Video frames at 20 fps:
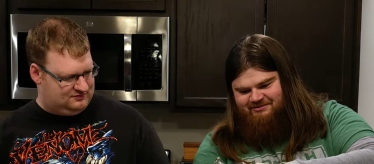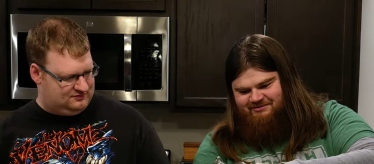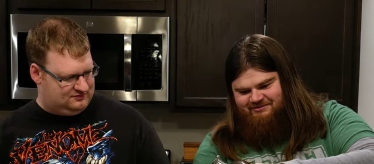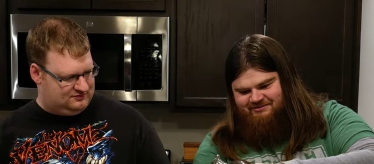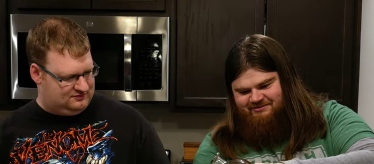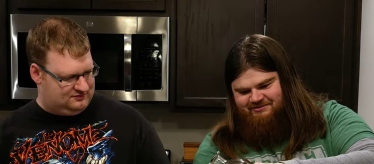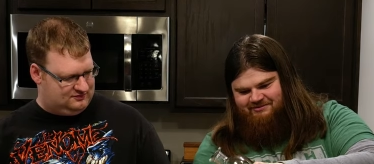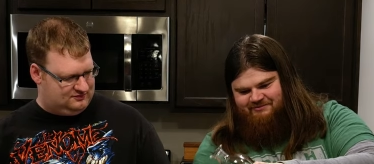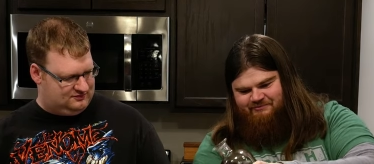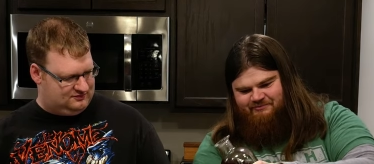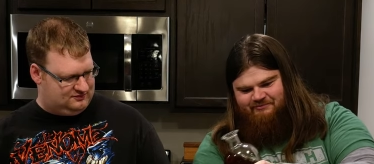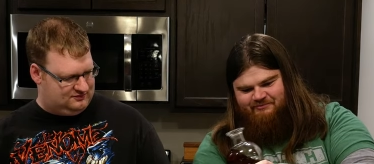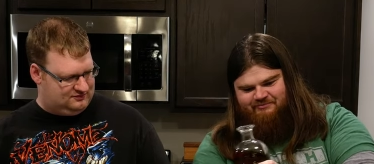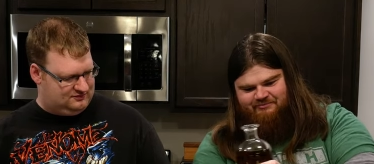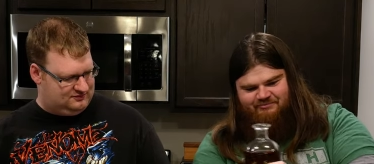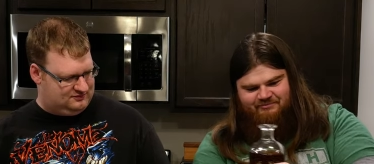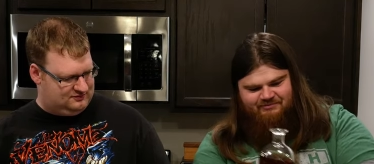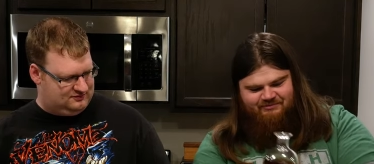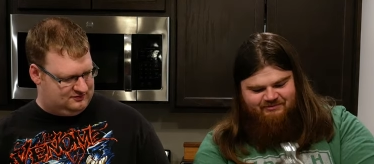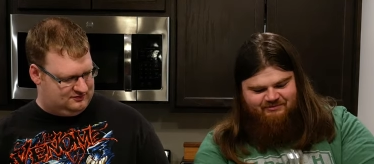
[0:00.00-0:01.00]

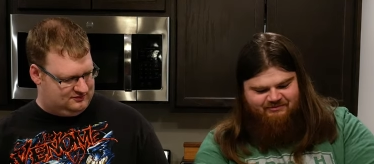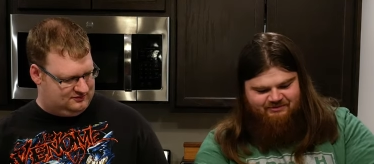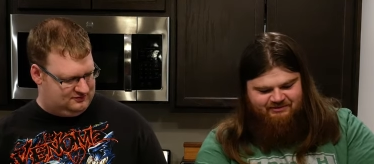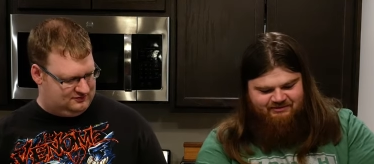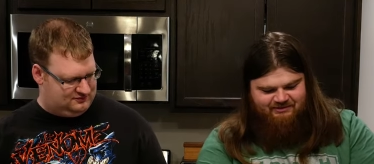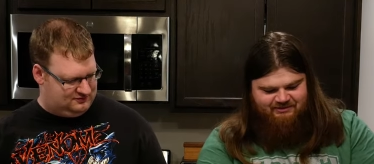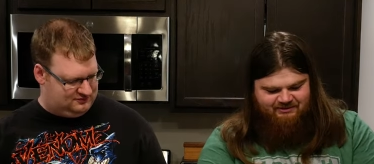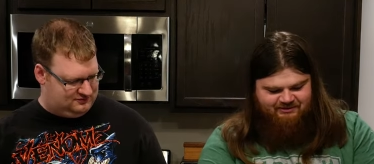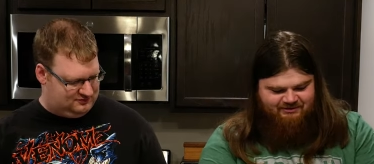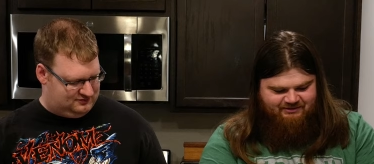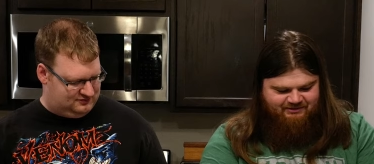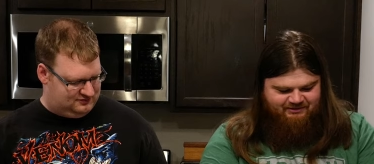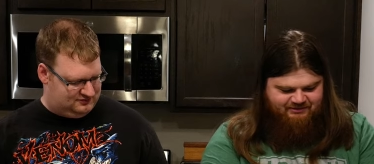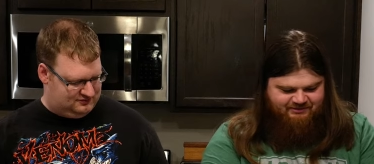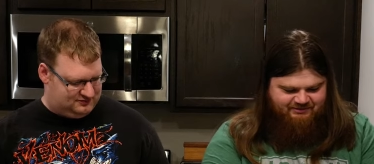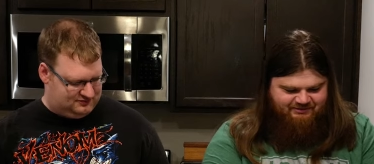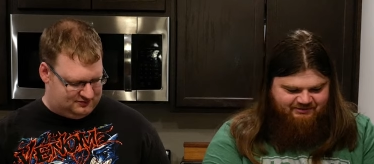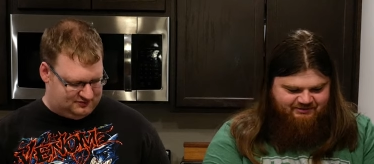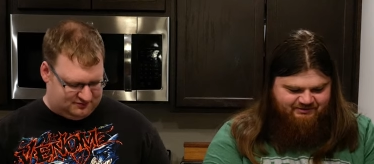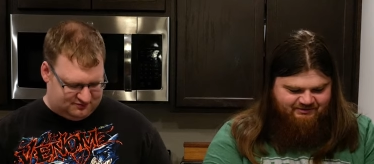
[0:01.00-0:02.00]

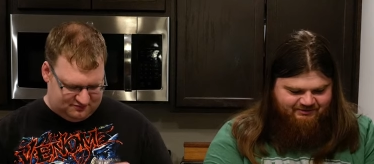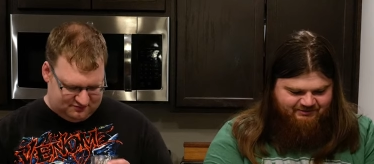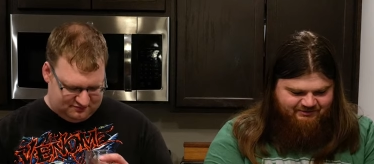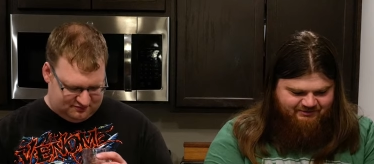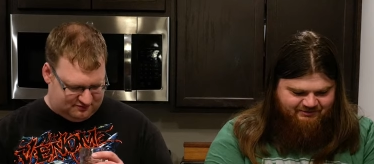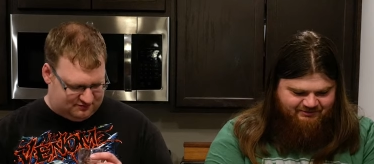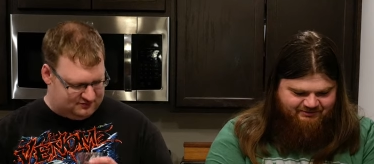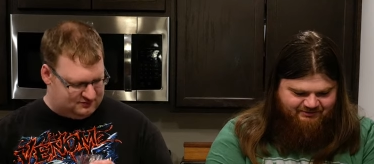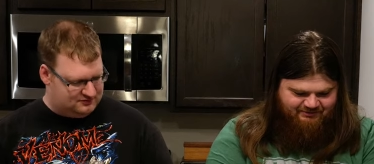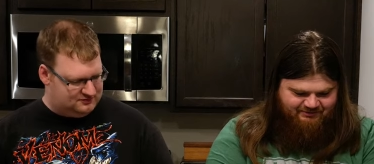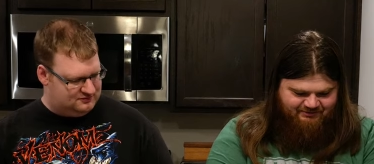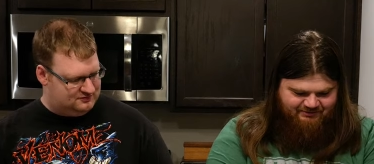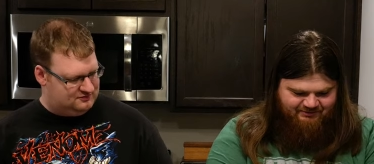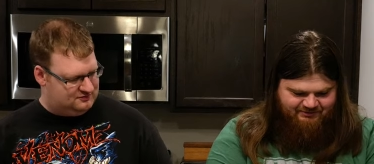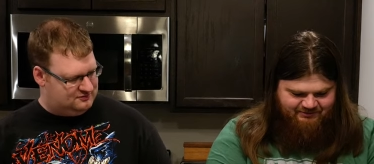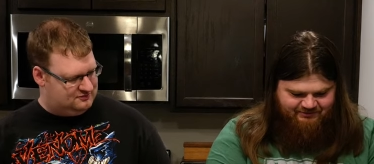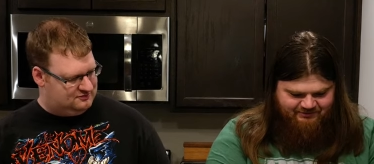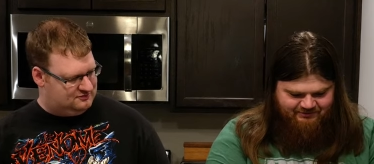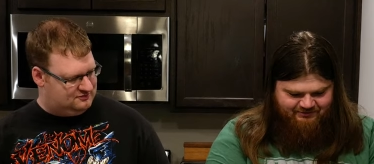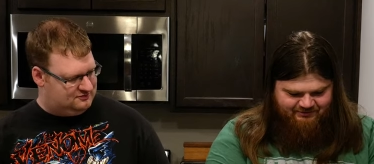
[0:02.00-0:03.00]

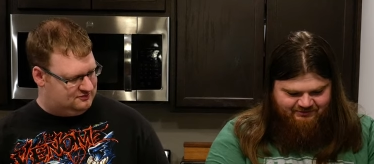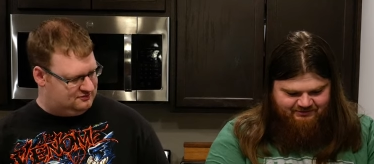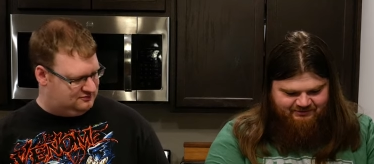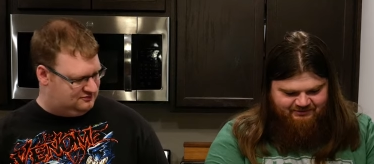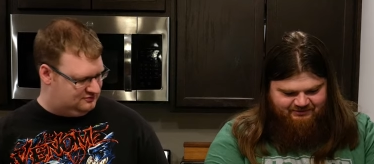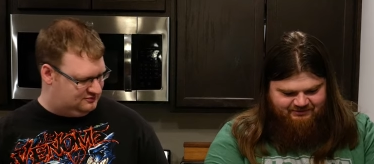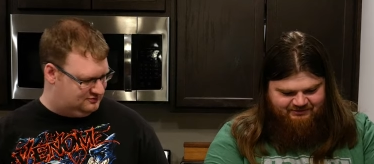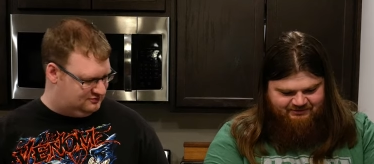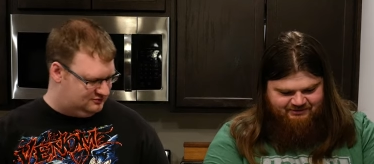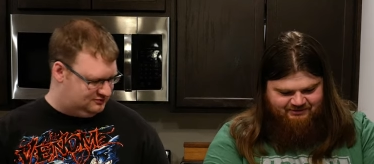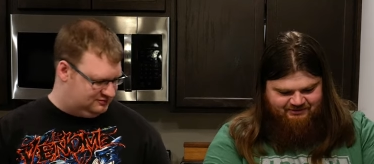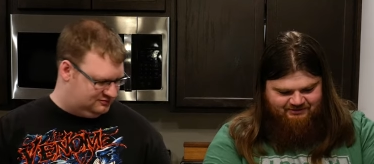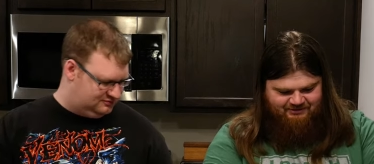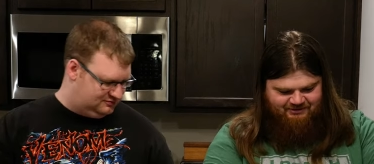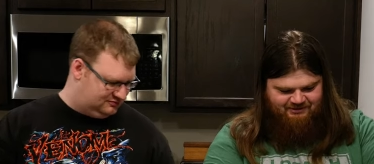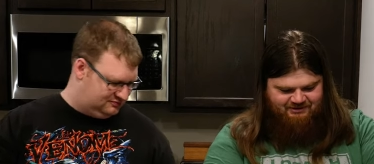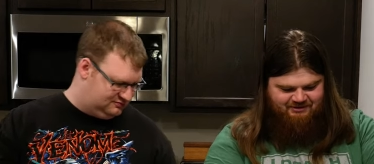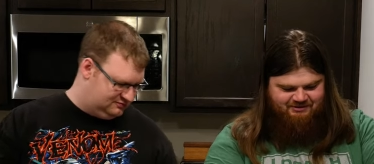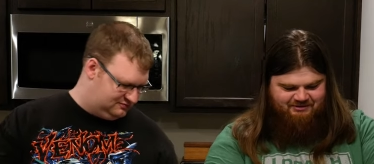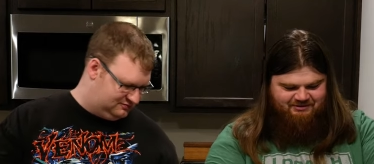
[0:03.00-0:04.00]

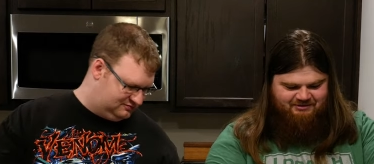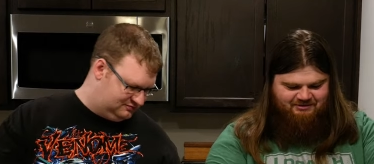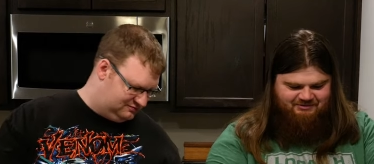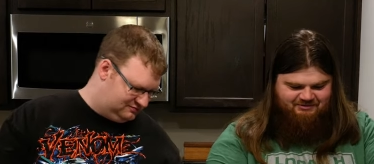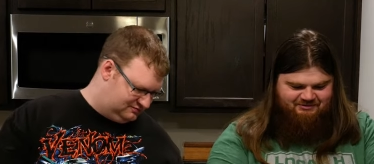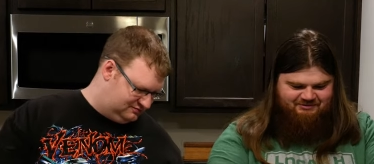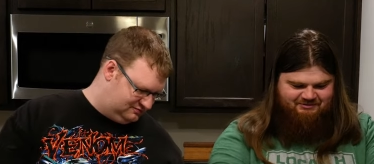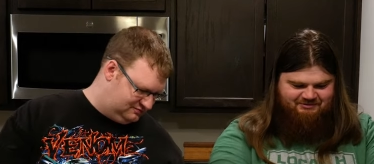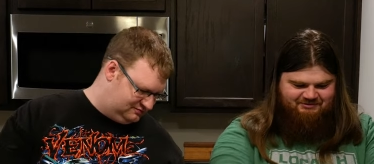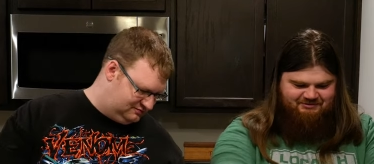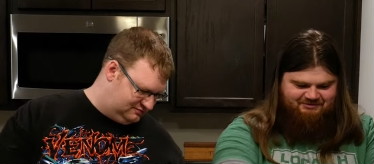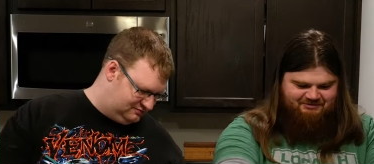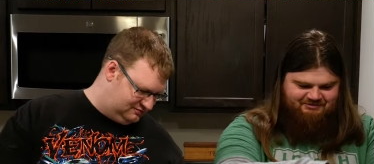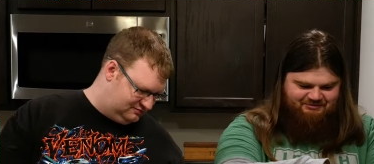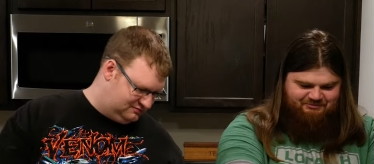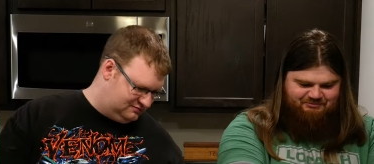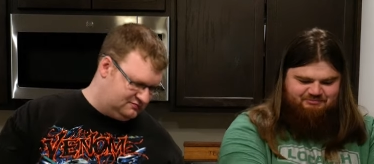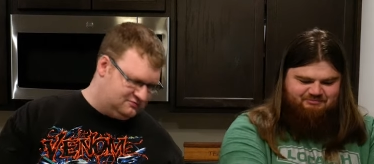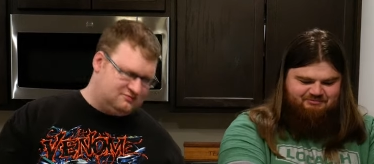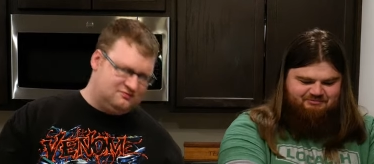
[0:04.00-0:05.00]

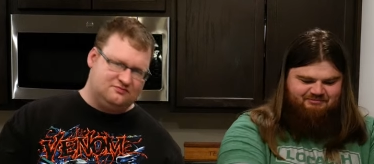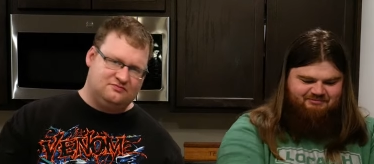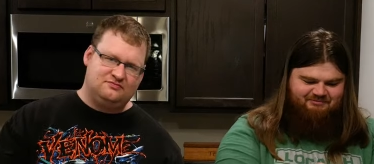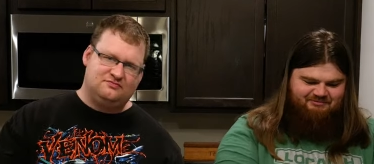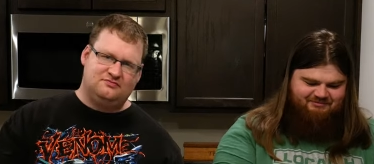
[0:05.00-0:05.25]
(no one is talking)